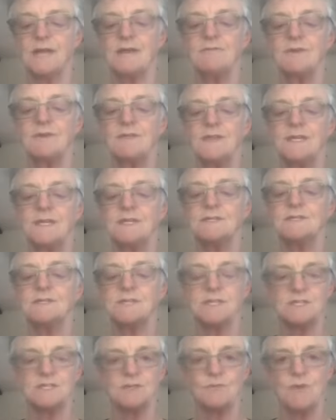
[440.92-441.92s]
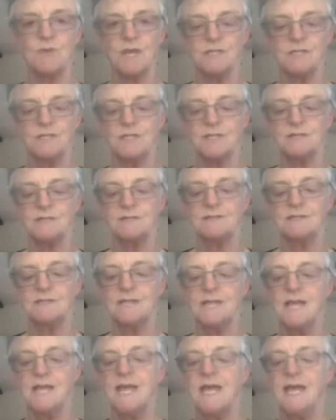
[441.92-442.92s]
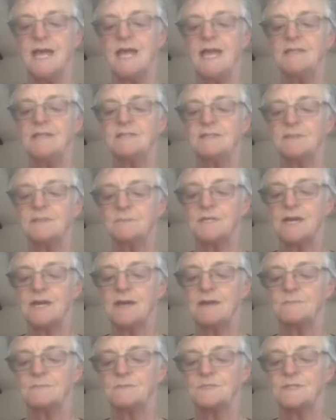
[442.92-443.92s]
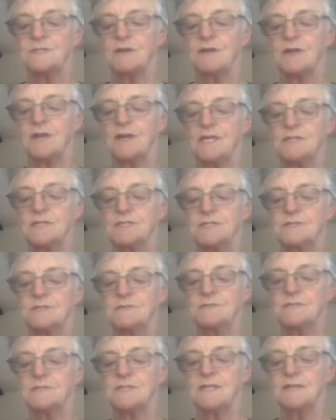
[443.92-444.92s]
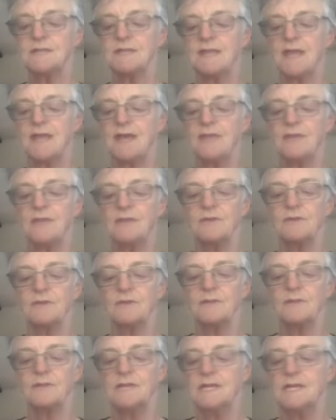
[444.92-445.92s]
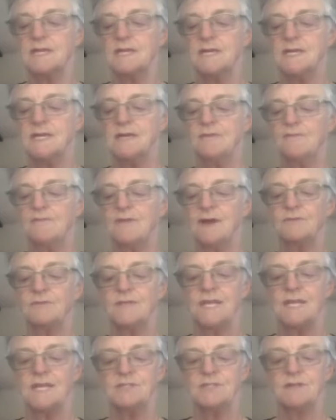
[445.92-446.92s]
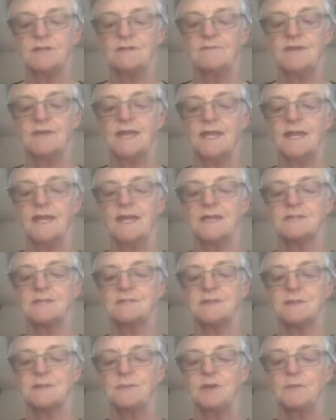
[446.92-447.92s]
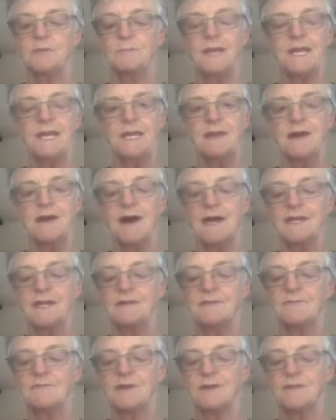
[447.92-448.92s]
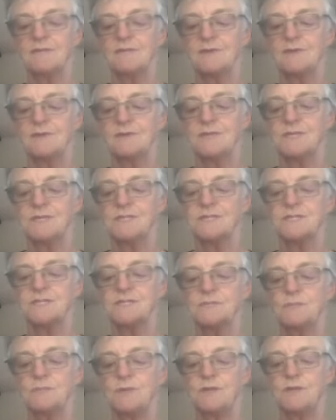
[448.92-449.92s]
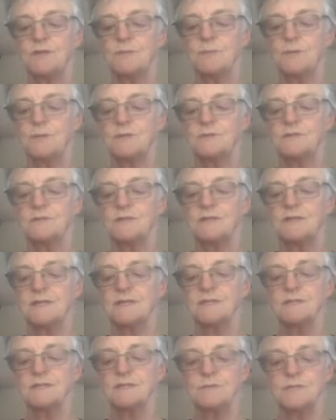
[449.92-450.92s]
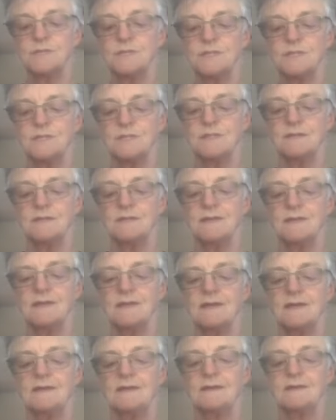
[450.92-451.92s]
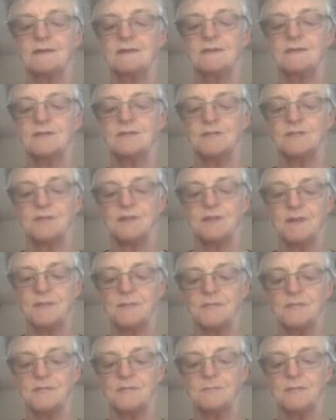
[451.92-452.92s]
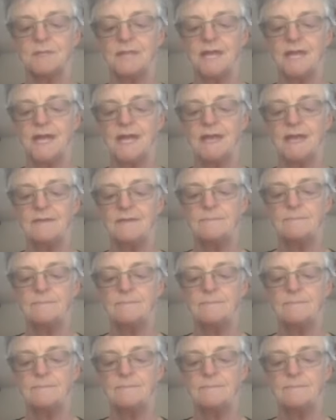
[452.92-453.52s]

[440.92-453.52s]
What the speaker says: Everything is situational. And sometimes there are issues that the ethical foundation of NASW may not have covered. This is when your personal intuition should come into play.